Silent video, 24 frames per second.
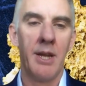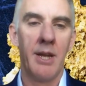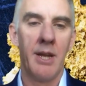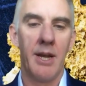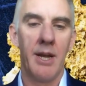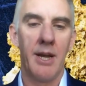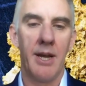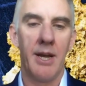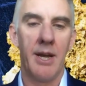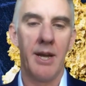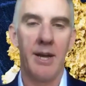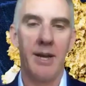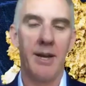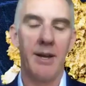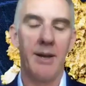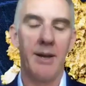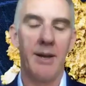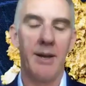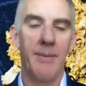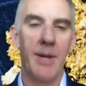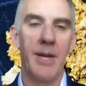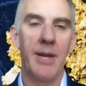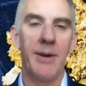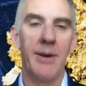
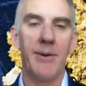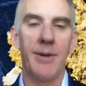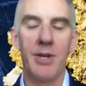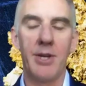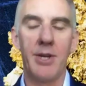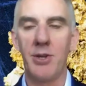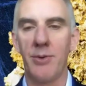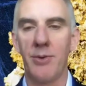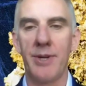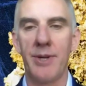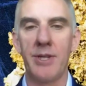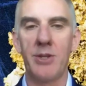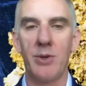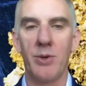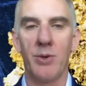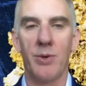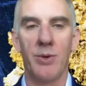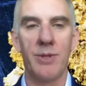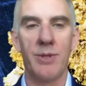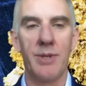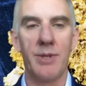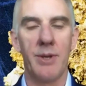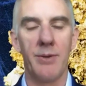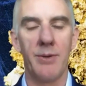In our initial
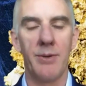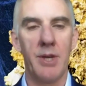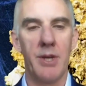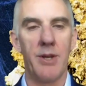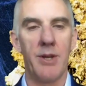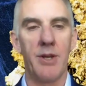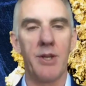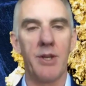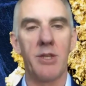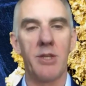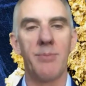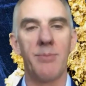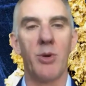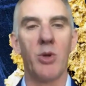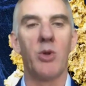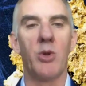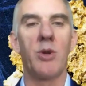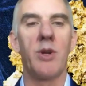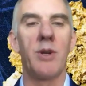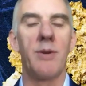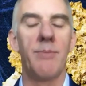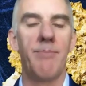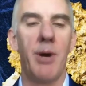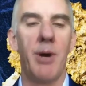resource, there was only a small
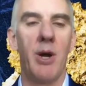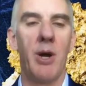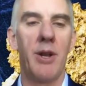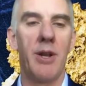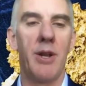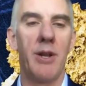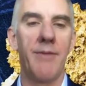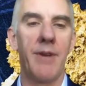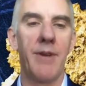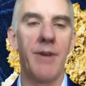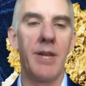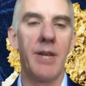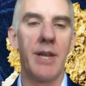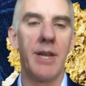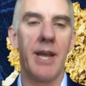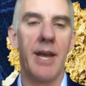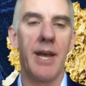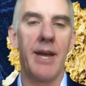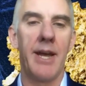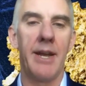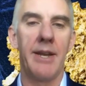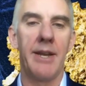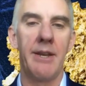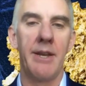component of
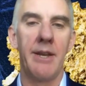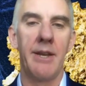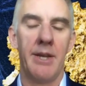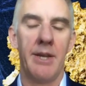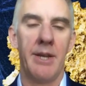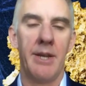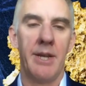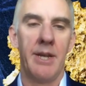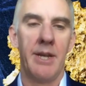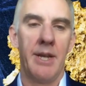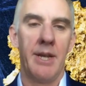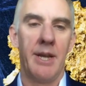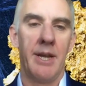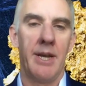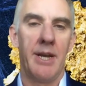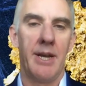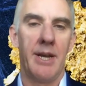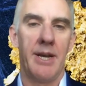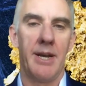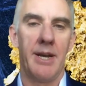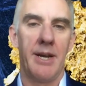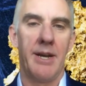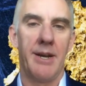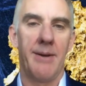indicated.
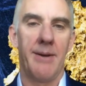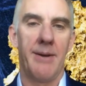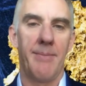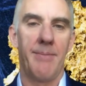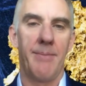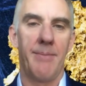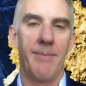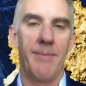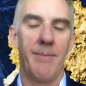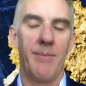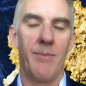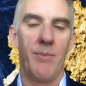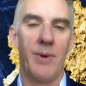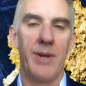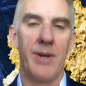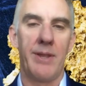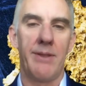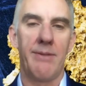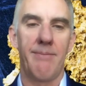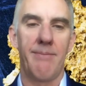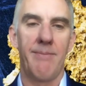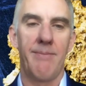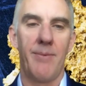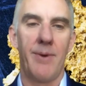
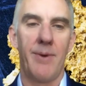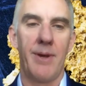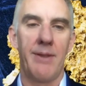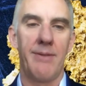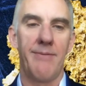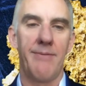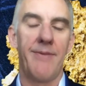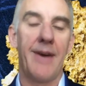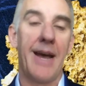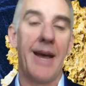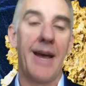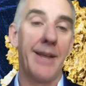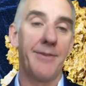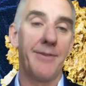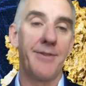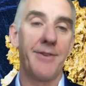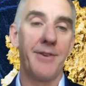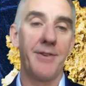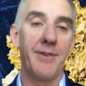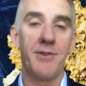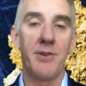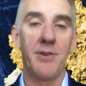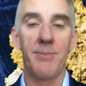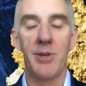With vein
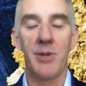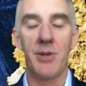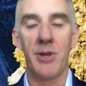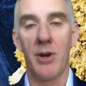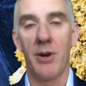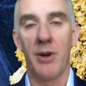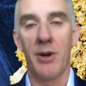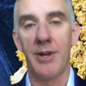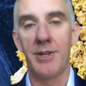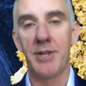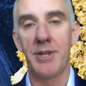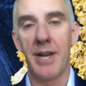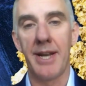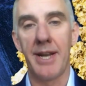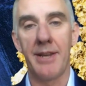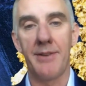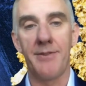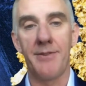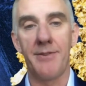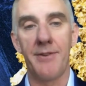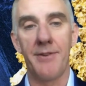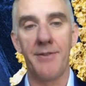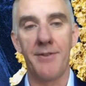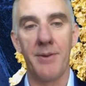systems and orogenic
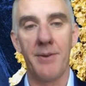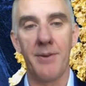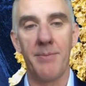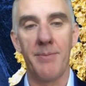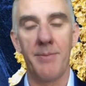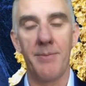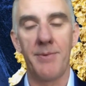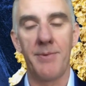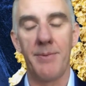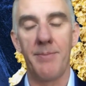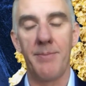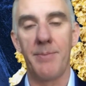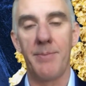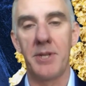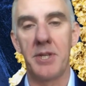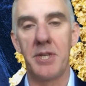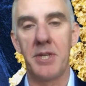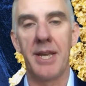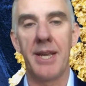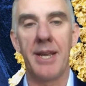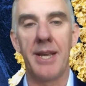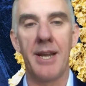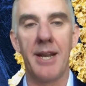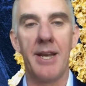systems in
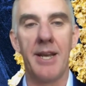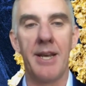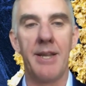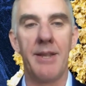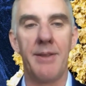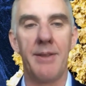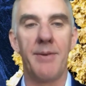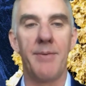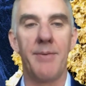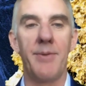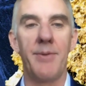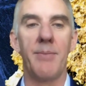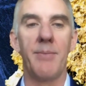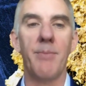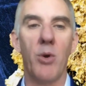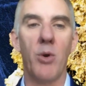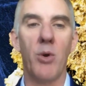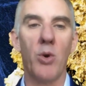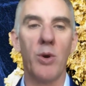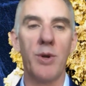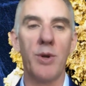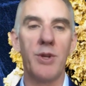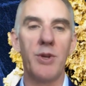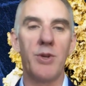particular, the
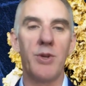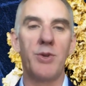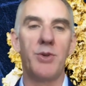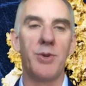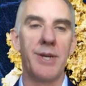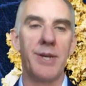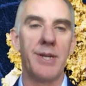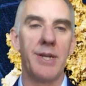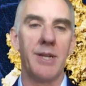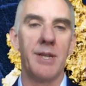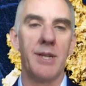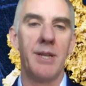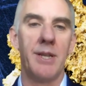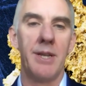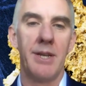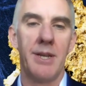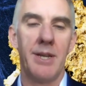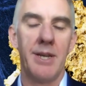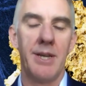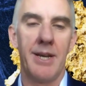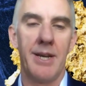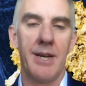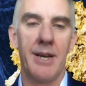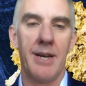more you drill,
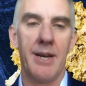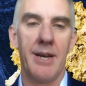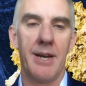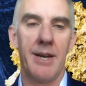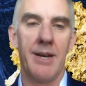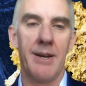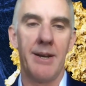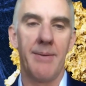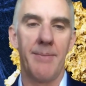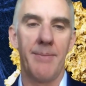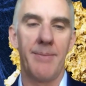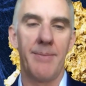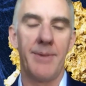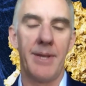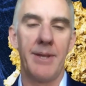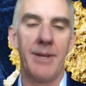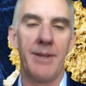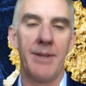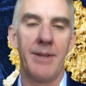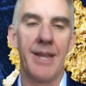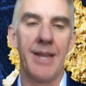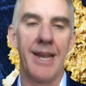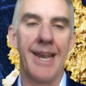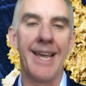
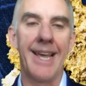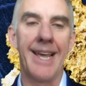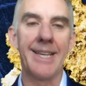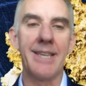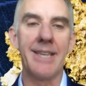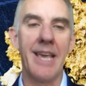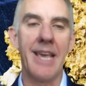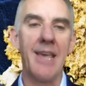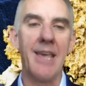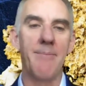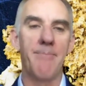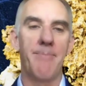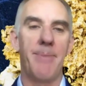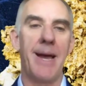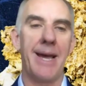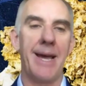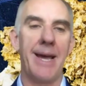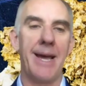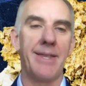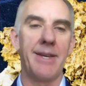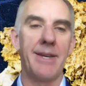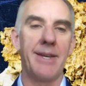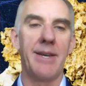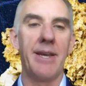the less
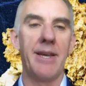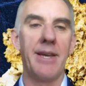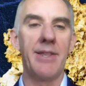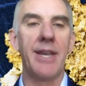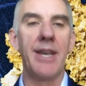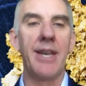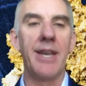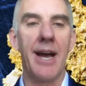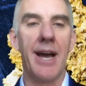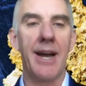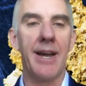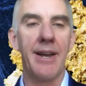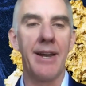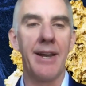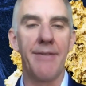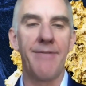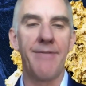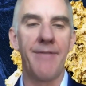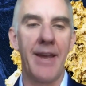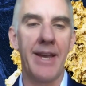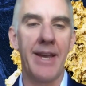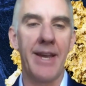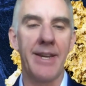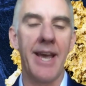impact the nugget
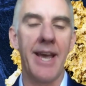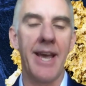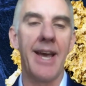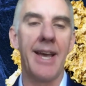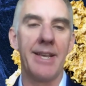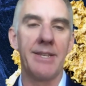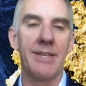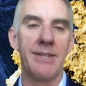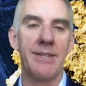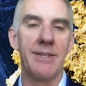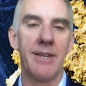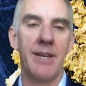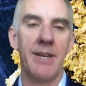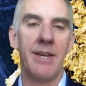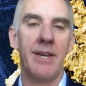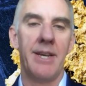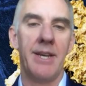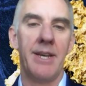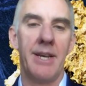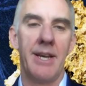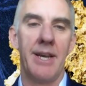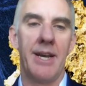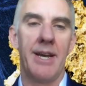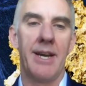effect has
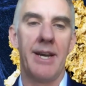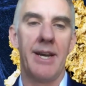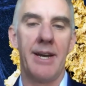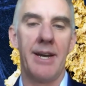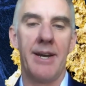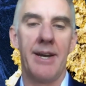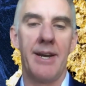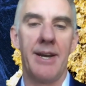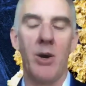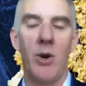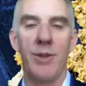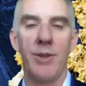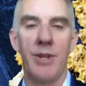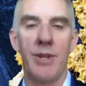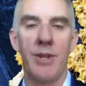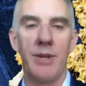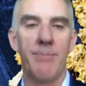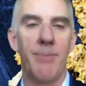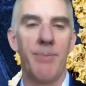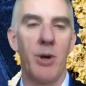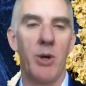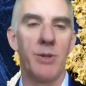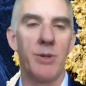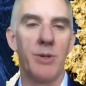on the
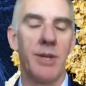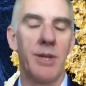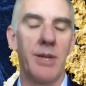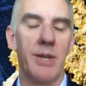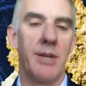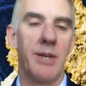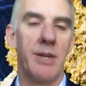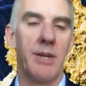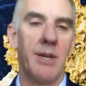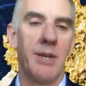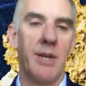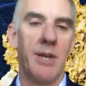deposit.